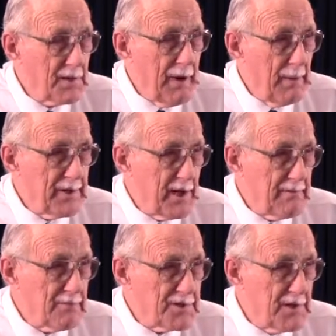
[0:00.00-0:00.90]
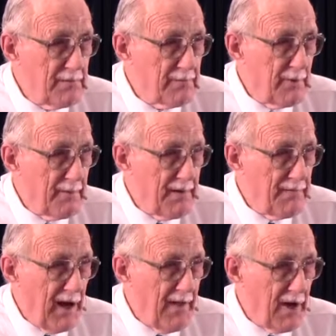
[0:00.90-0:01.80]
This commandment I've received from
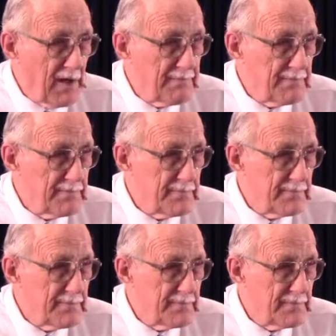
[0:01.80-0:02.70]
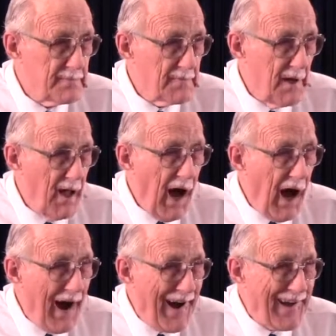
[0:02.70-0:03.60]
my Father.
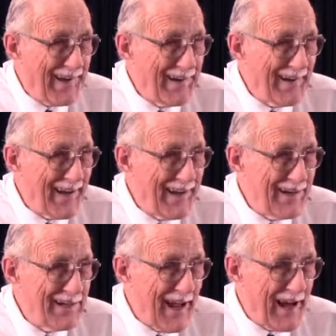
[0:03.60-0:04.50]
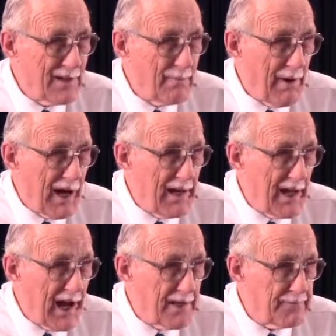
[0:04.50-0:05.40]
I lay down
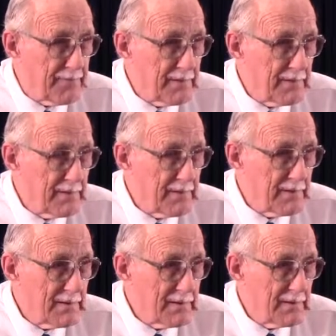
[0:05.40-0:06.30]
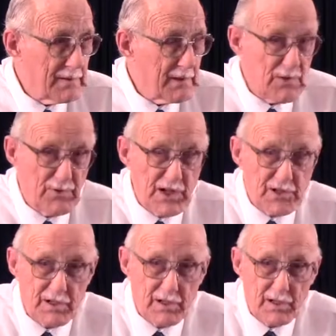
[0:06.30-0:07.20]
my life. Can you
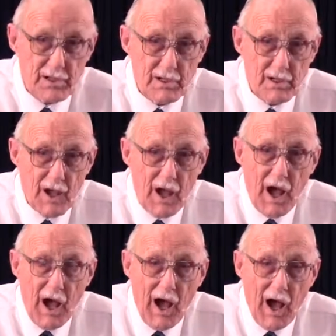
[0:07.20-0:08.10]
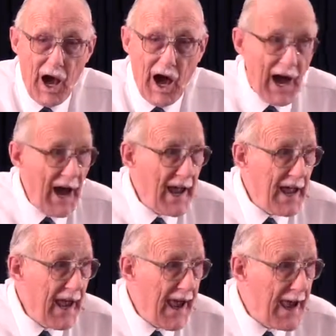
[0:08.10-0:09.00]
finish it?
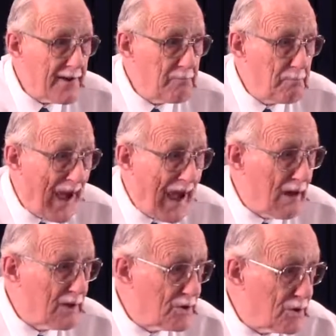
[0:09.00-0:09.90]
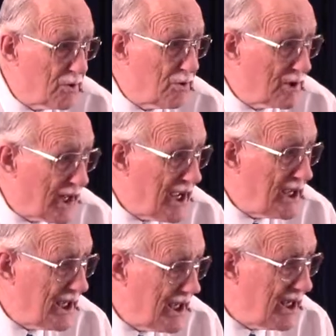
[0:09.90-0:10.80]
I have power to
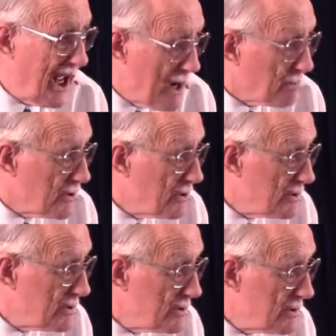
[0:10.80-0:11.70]
take it up.